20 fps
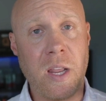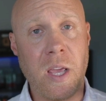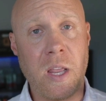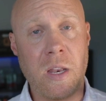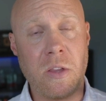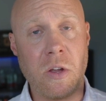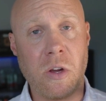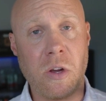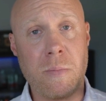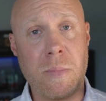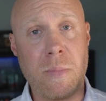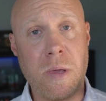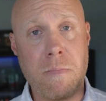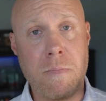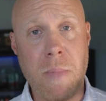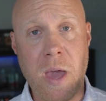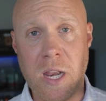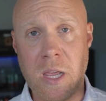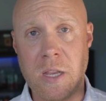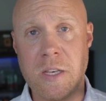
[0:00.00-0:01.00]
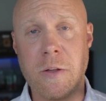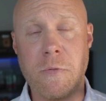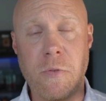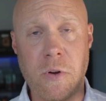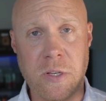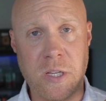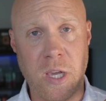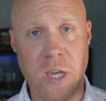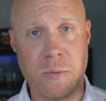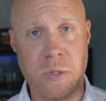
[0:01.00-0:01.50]
And there can be many
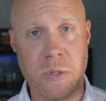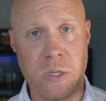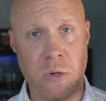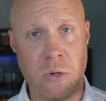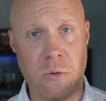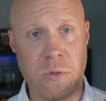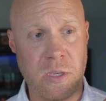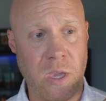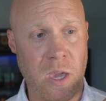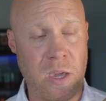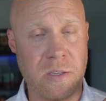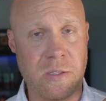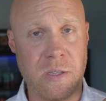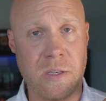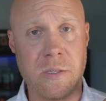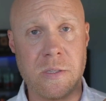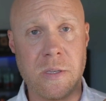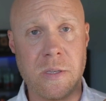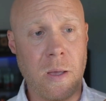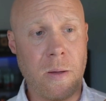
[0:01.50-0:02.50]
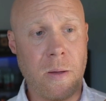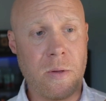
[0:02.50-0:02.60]
different types of use cases,